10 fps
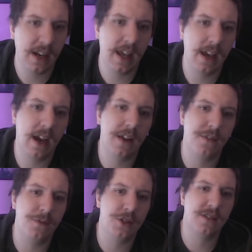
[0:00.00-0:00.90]
AI
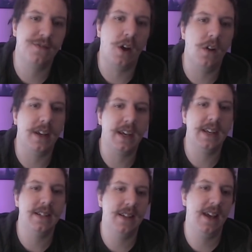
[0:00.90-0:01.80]
from just falling
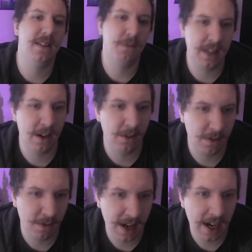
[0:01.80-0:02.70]
into death without
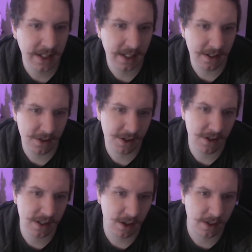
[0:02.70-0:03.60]
reacting under
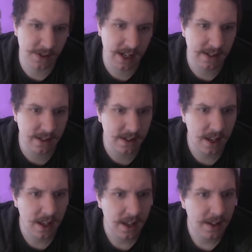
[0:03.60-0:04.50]
certain circumstances.
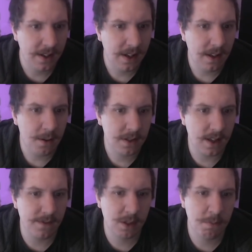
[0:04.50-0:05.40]

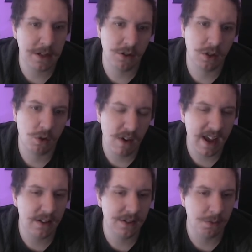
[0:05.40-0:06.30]
Some special
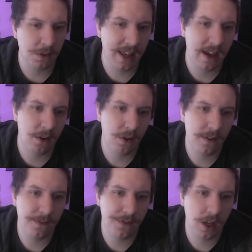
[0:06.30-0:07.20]
crowns will now
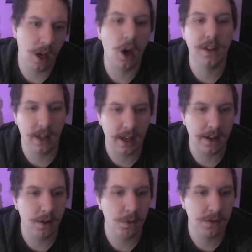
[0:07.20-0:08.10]

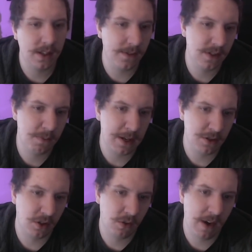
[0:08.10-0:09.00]
Some
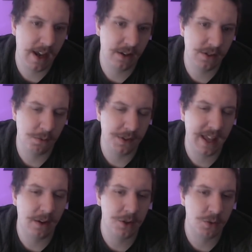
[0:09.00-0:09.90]
special crowns will
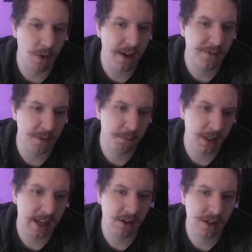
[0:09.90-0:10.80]
now drop from
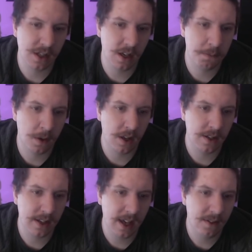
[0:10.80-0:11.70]
players
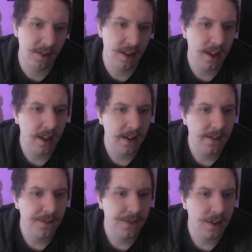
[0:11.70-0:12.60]
upon death.
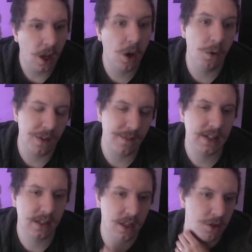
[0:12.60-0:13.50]
Oh, that
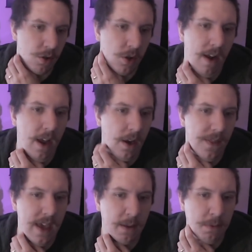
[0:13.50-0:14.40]
means the true crown and
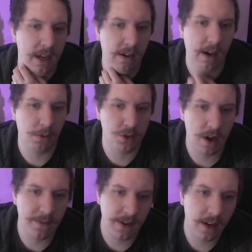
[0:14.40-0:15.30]
the eggplant crown will
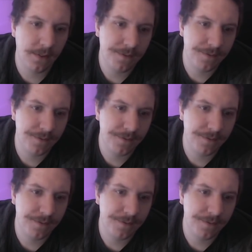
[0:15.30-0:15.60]
drop now.